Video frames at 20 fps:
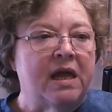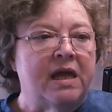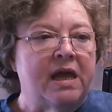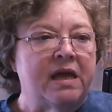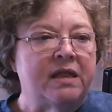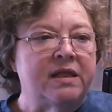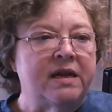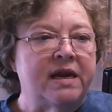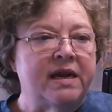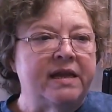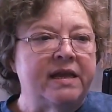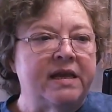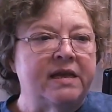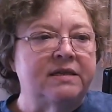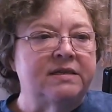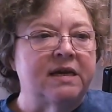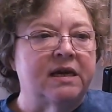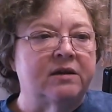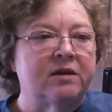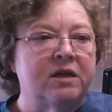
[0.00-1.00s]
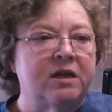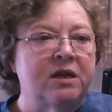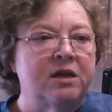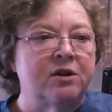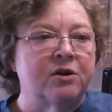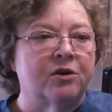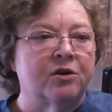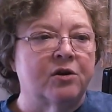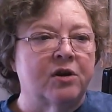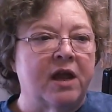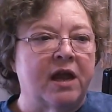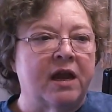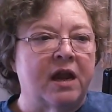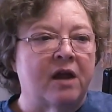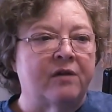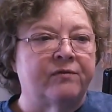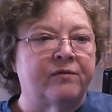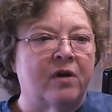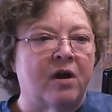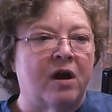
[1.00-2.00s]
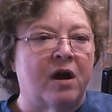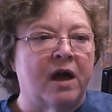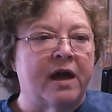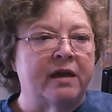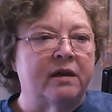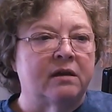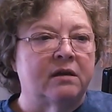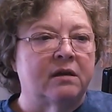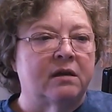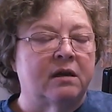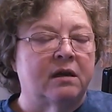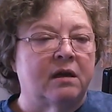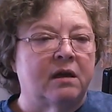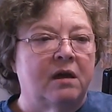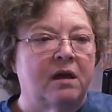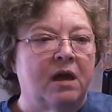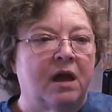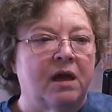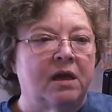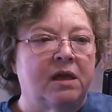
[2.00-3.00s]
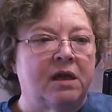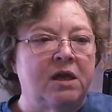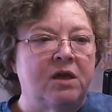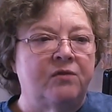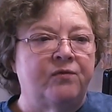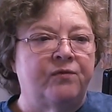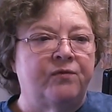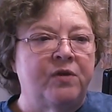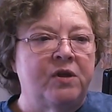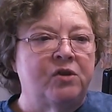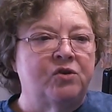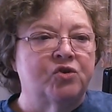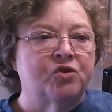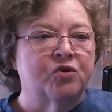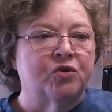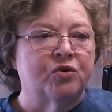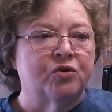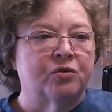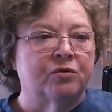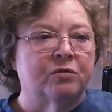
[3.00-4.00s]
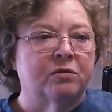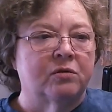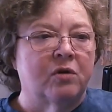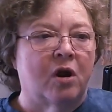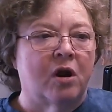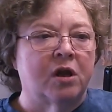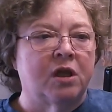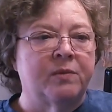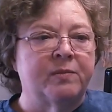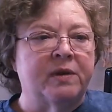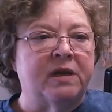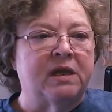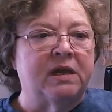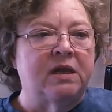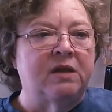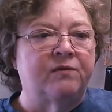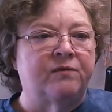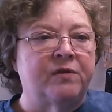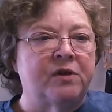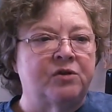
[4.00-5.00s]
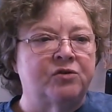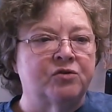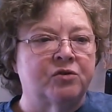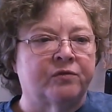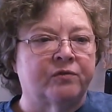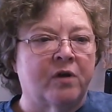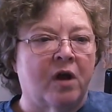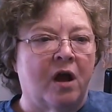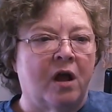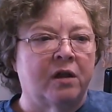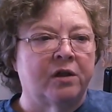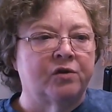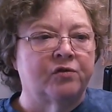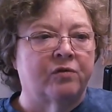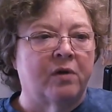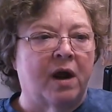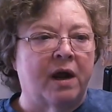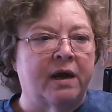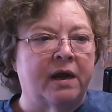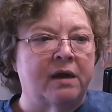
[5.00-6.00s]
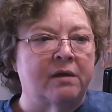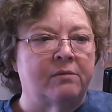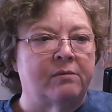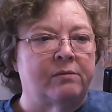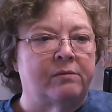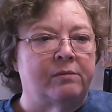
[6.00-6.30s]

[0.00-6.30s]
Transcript: And then I get down here, and I've got a key feature, argument, a key feature of college writing.